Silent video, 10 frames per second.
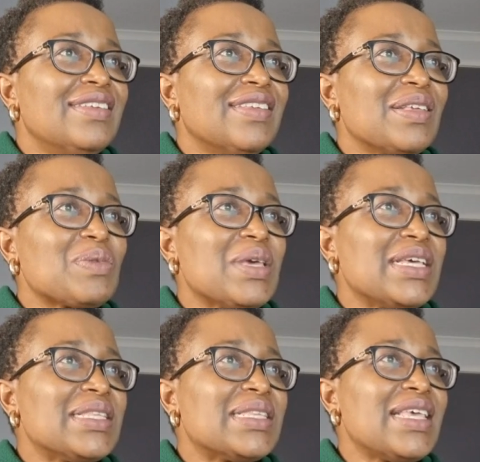So as we
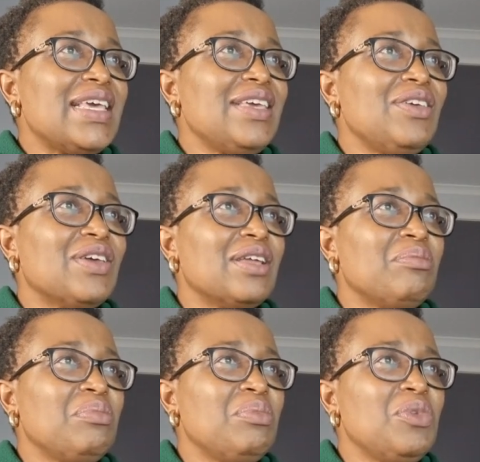can see, you
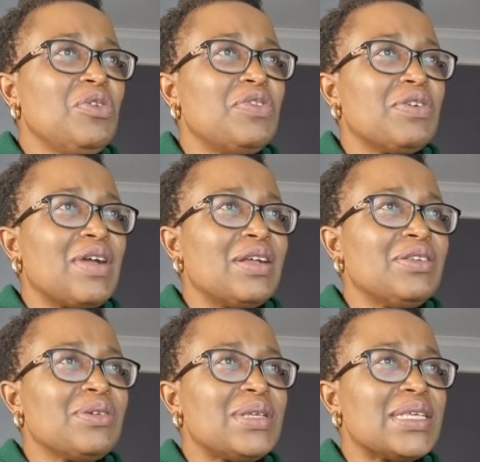can move
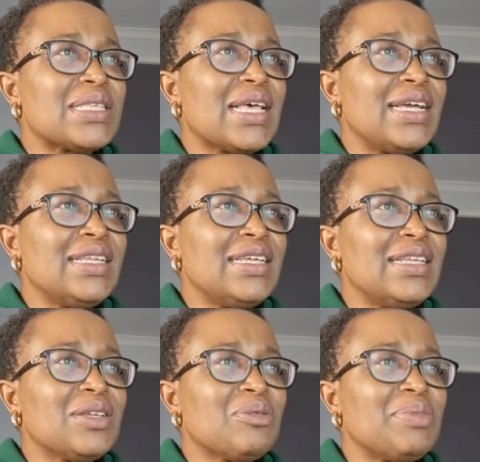around your design a
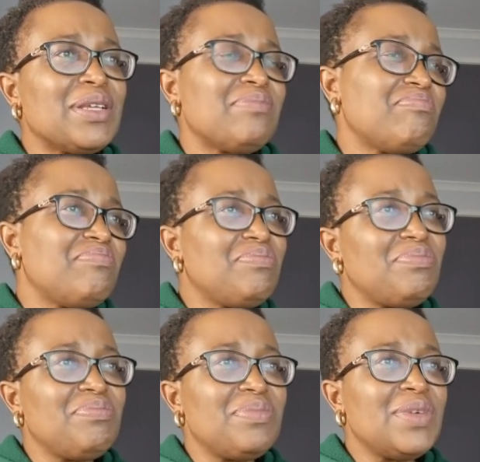little bit
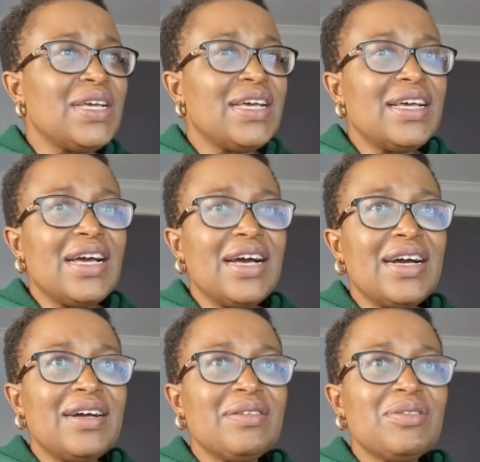
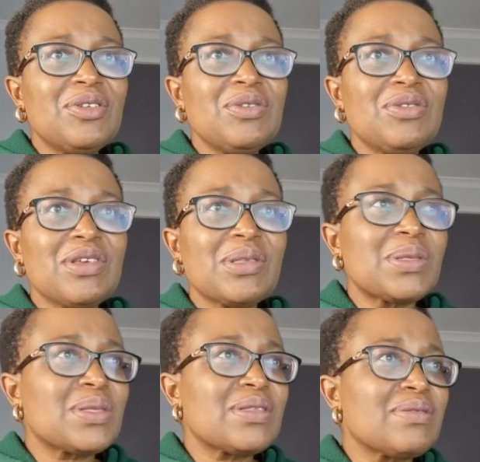to
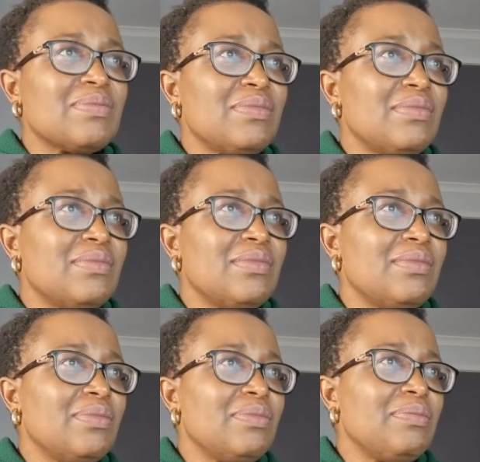just
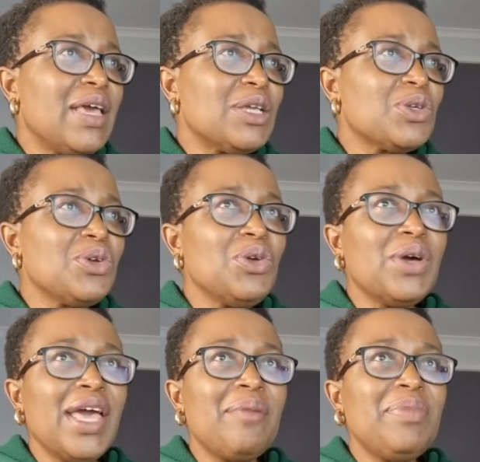make sure
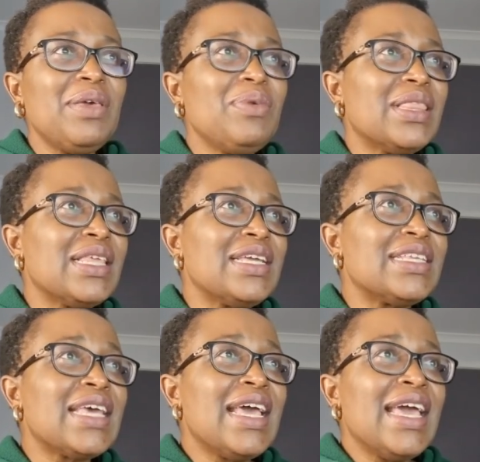you're happy with
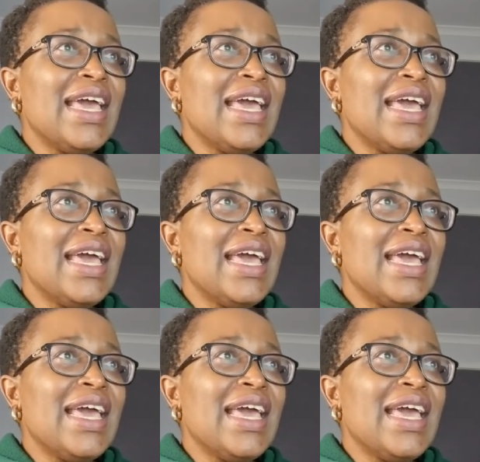it.